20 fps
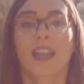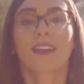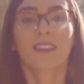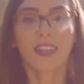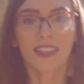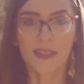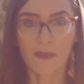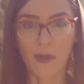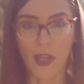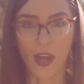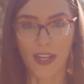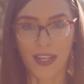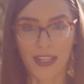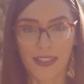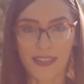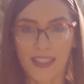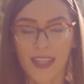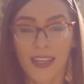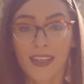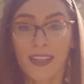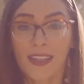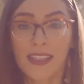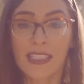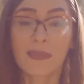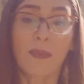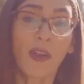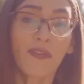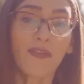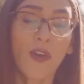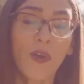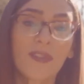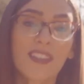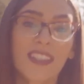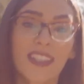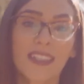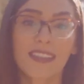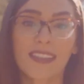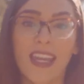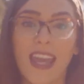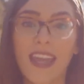Let's be honest. Smartphones
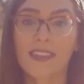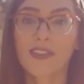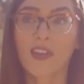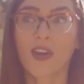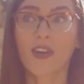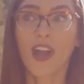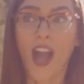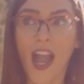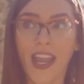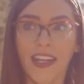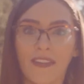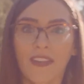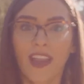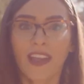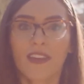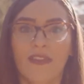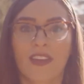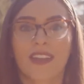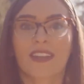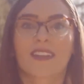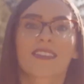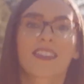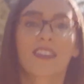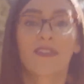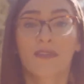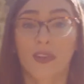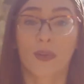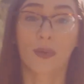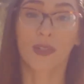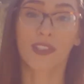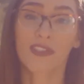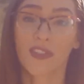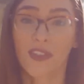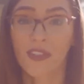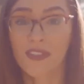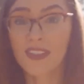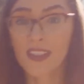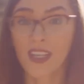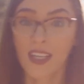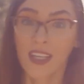these days are kind of like fitness
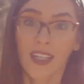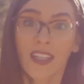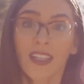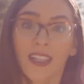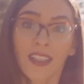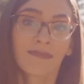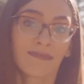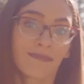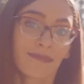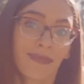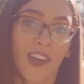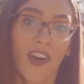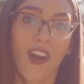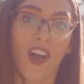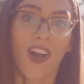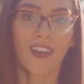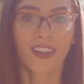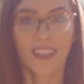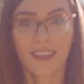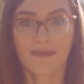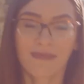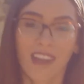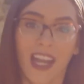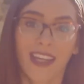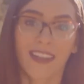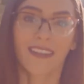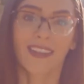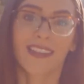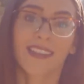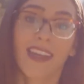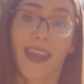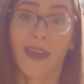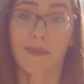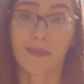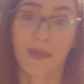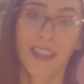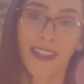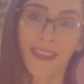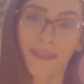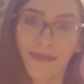influencers. They're all kind of the same.
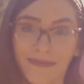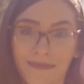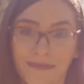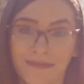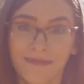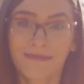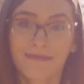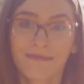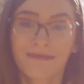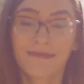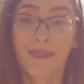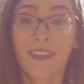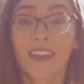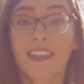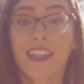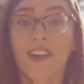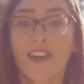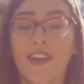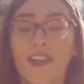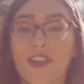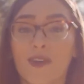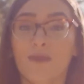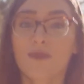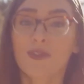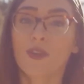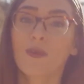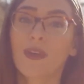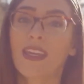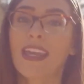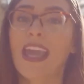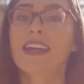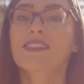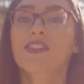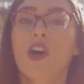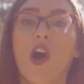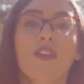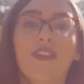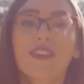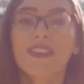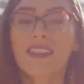The Teracube 2e has
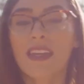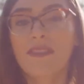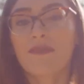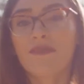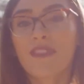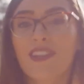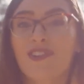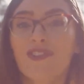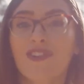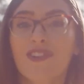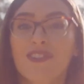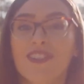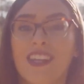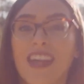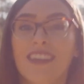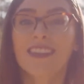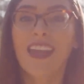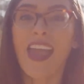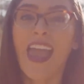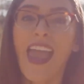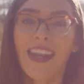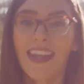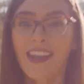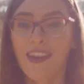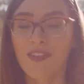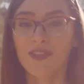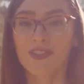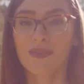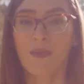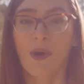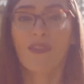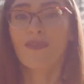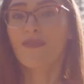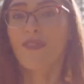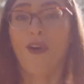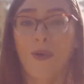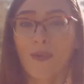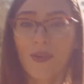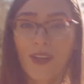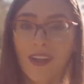all the same features as any other
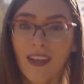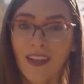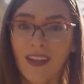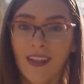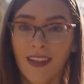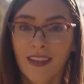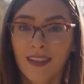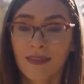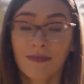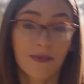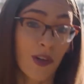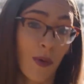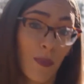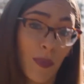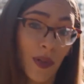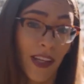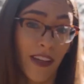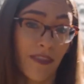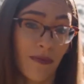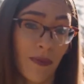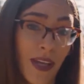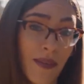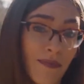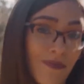smartphone. Don't believe me?